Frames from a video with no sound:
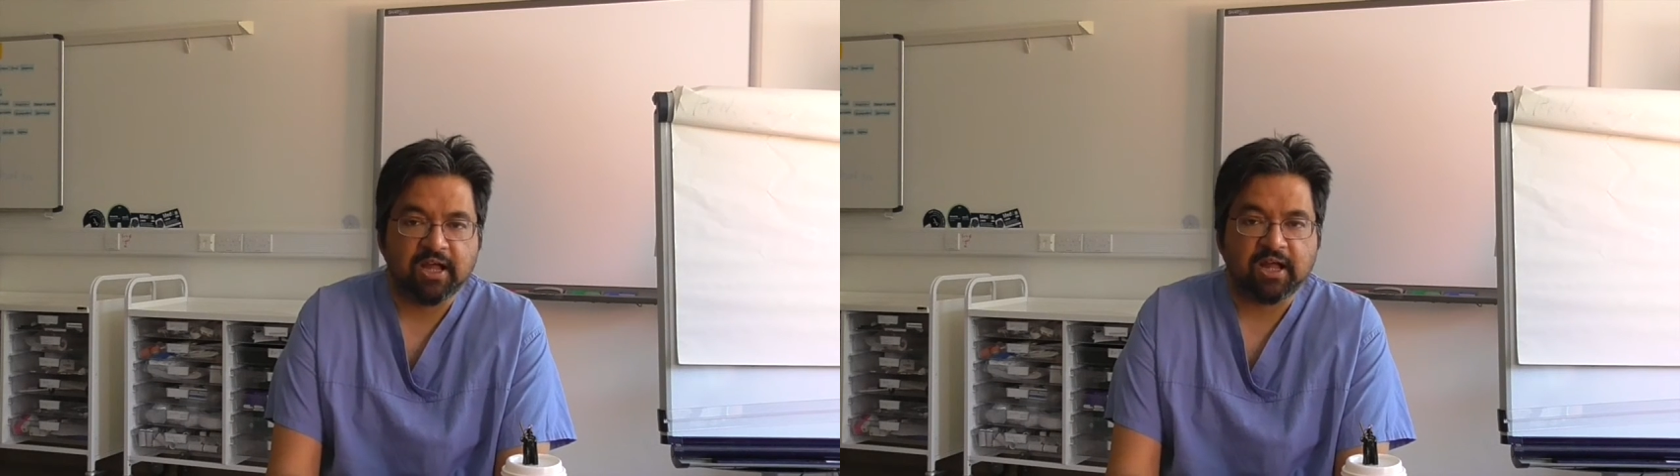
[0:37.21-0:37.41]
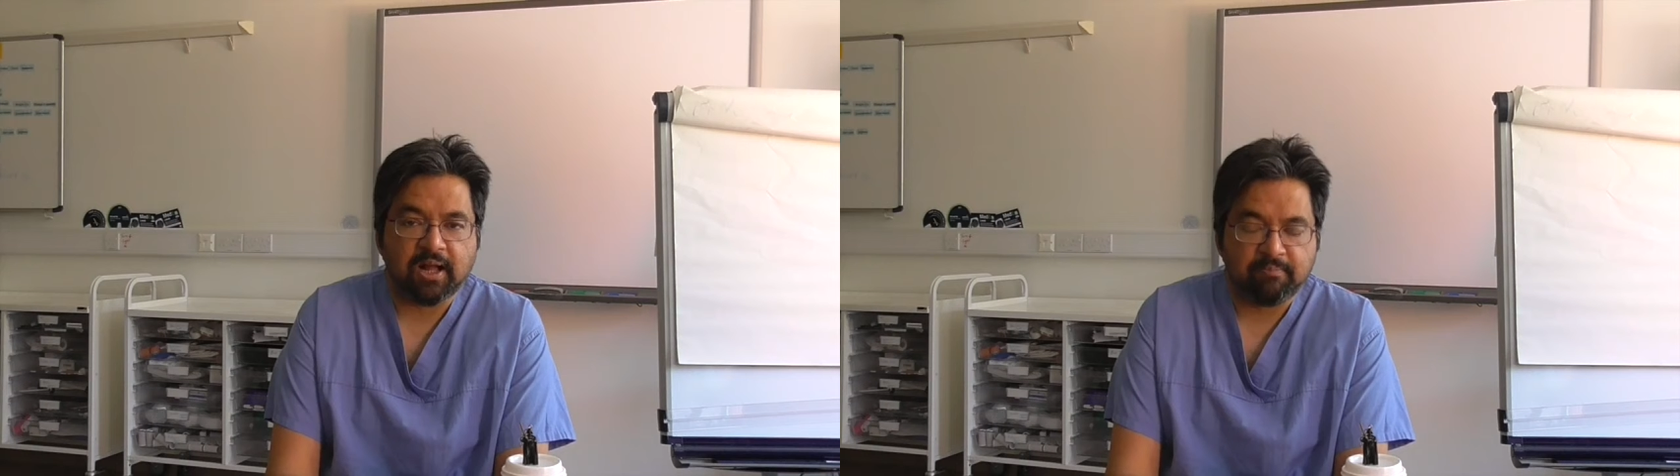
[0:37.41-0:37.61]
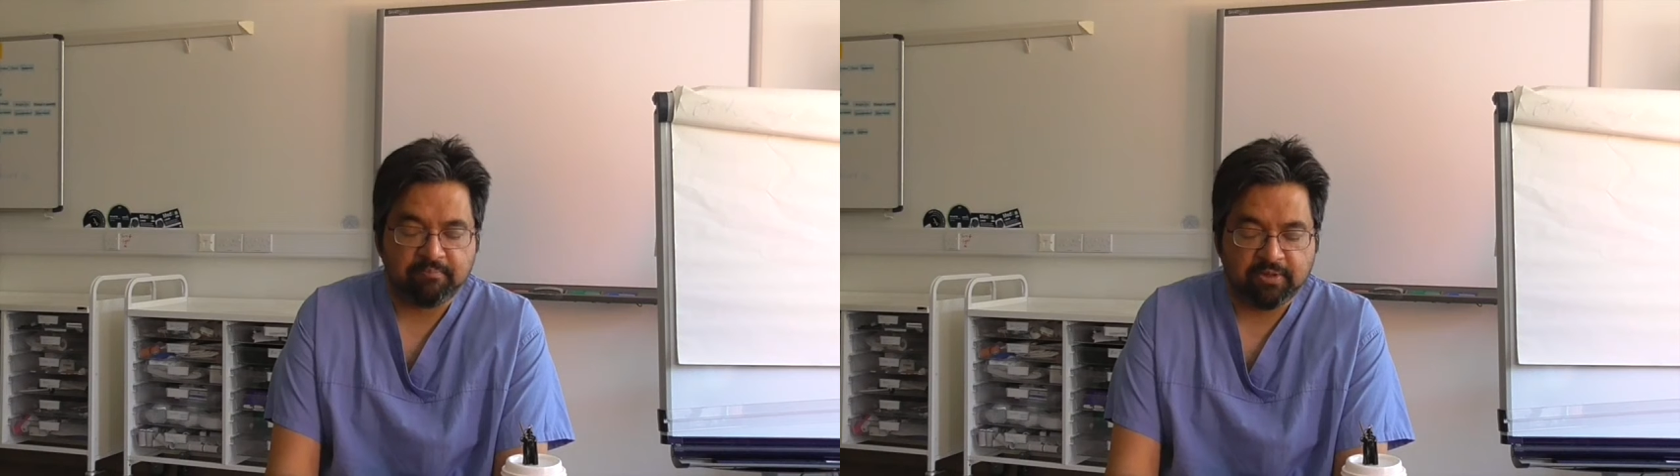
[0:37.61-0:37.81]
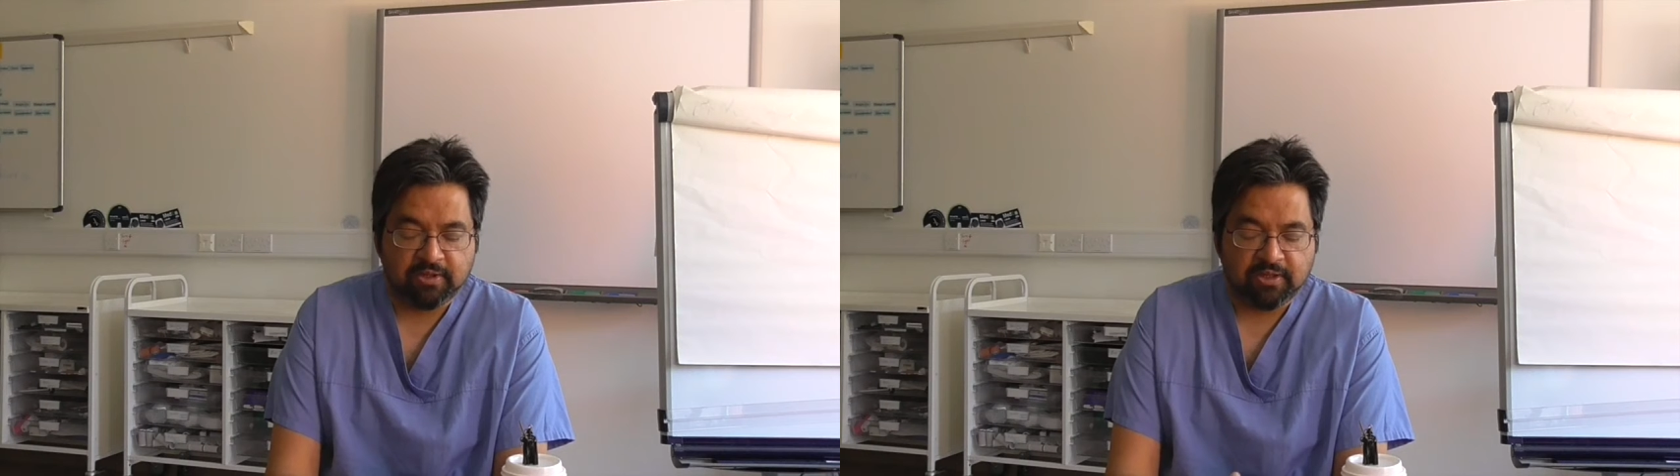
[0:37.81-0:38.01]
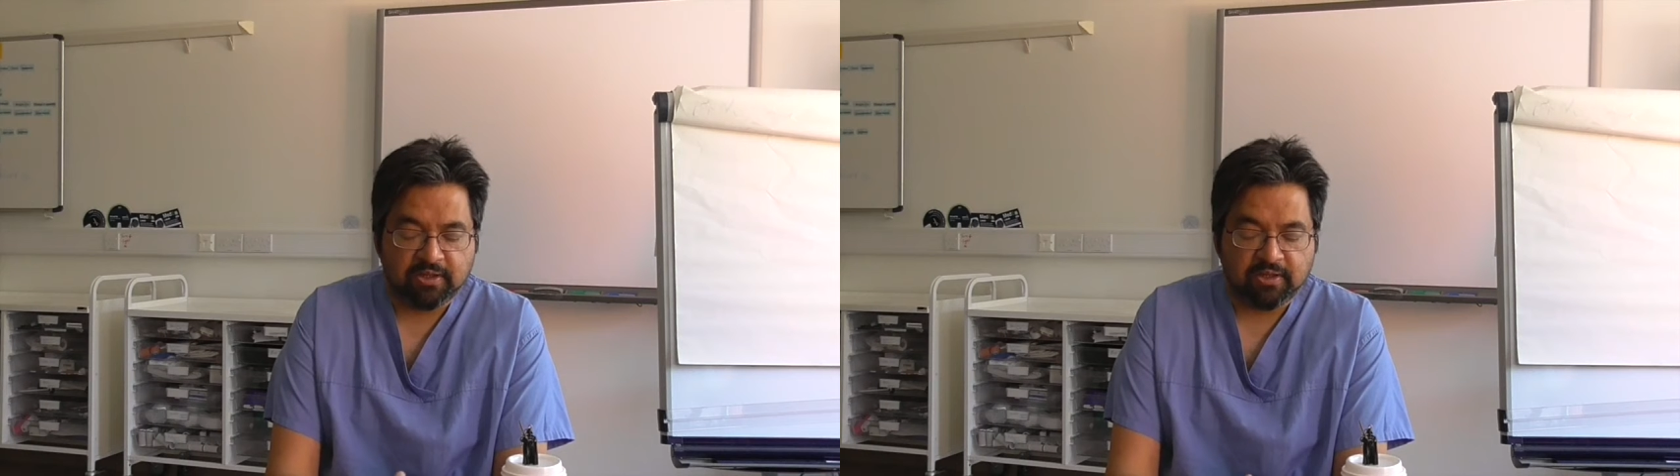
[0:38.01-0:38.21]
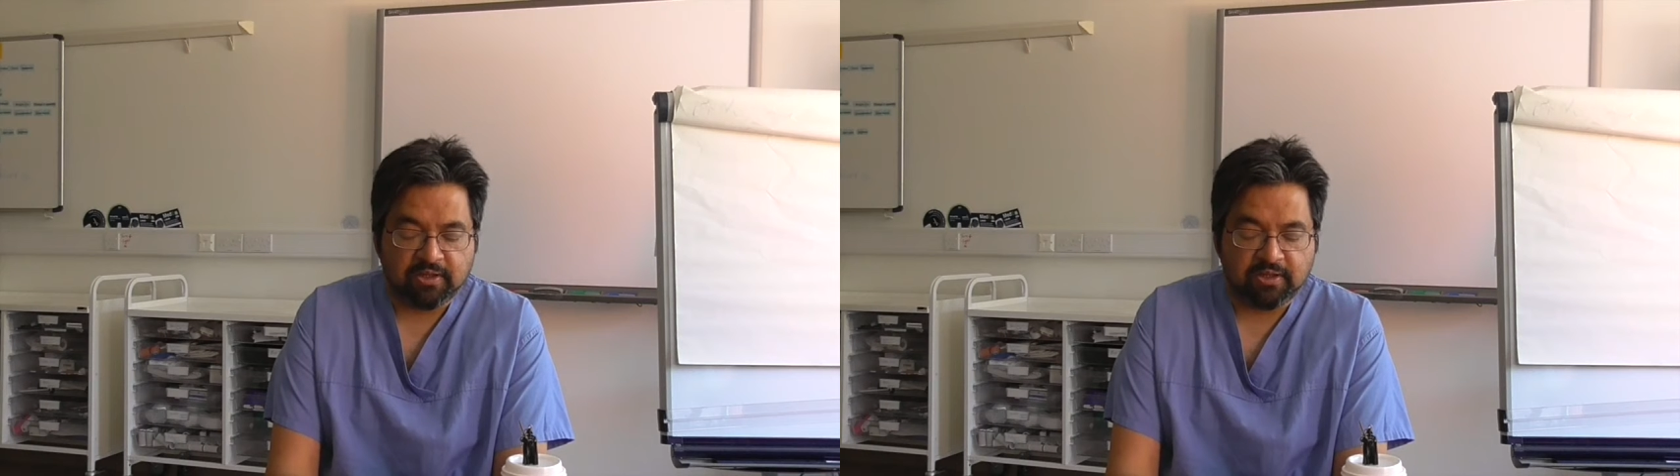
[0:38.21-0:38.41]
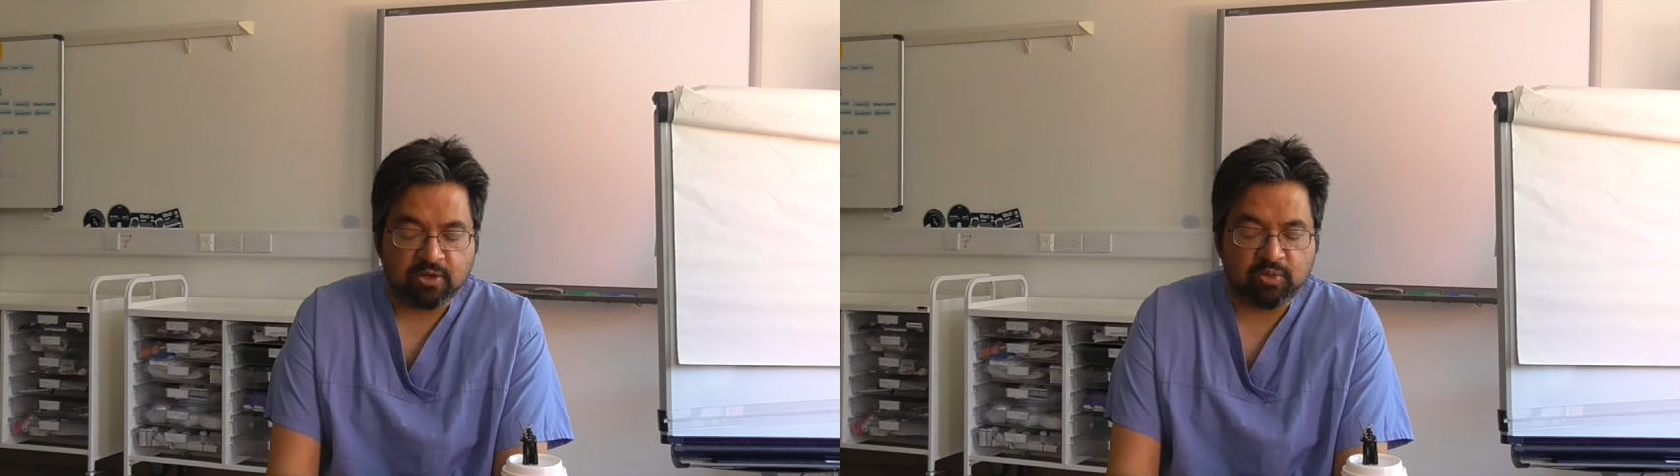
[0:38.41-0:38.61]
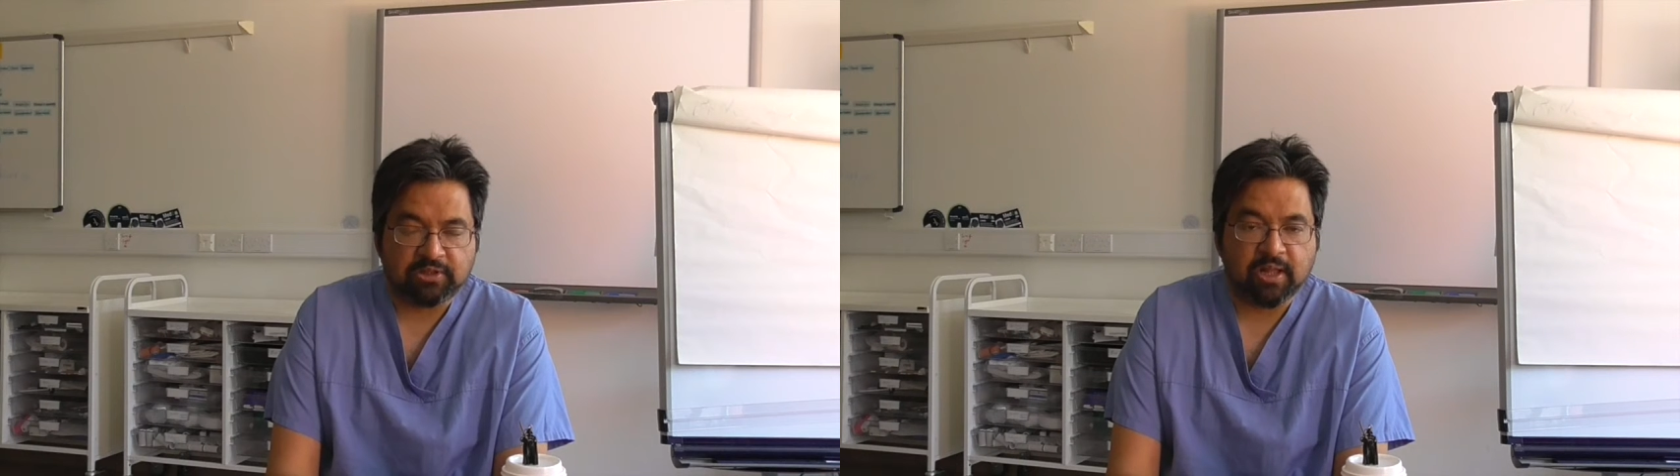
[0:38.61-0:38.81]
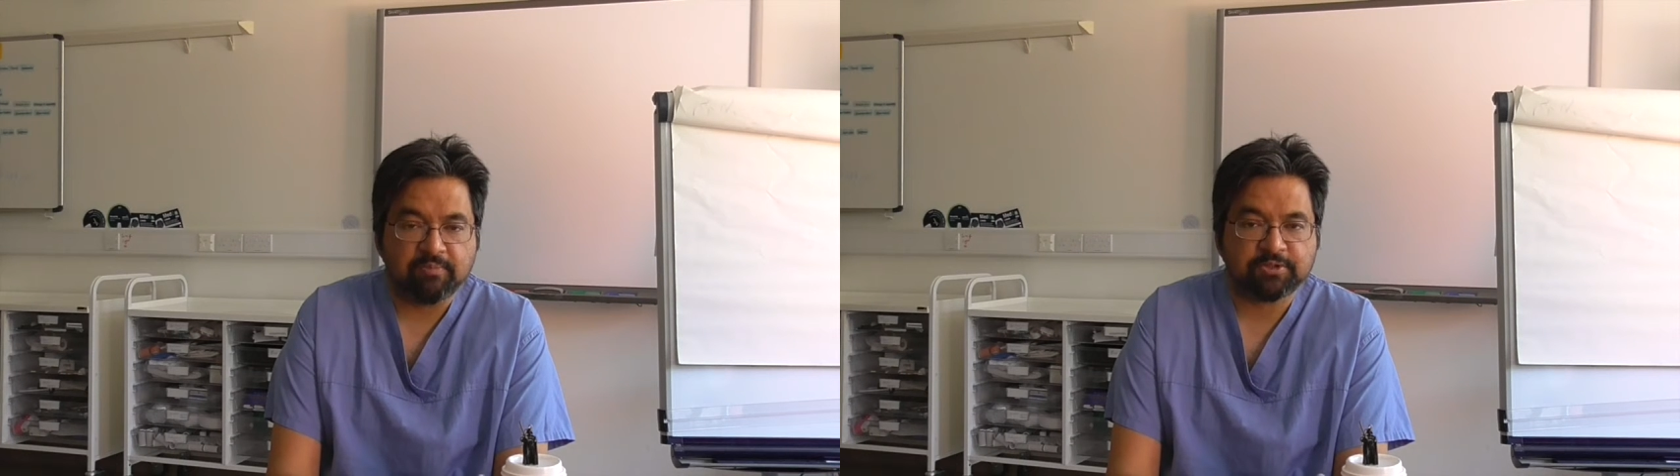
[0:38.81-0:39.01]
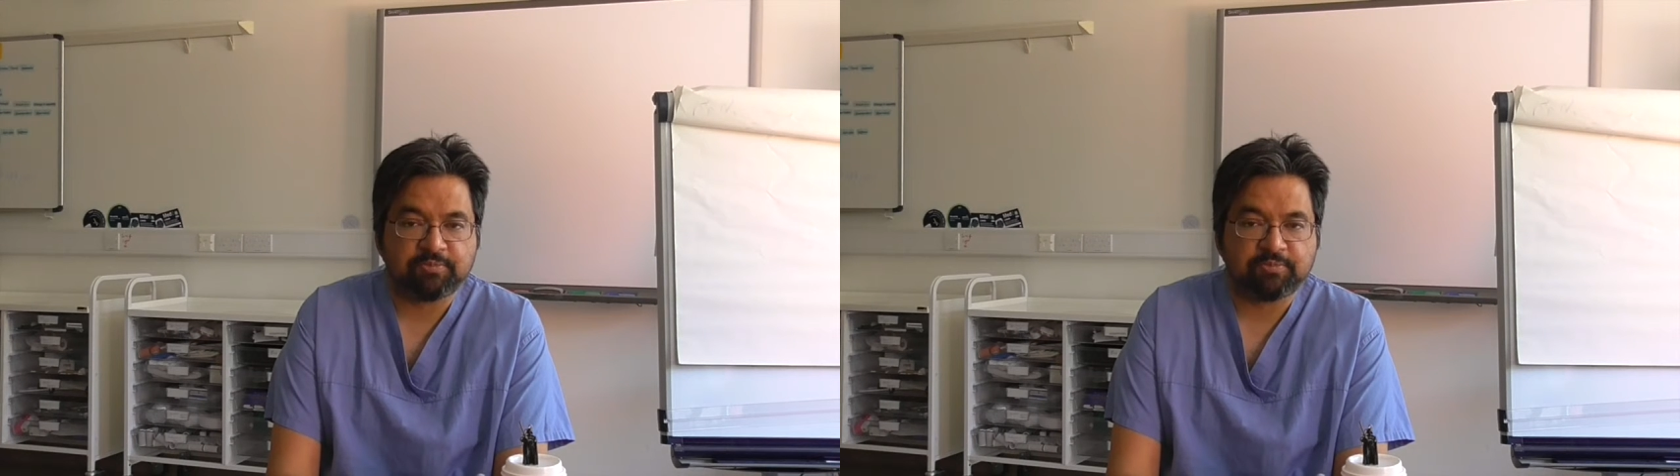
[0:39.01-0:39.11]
come with lumps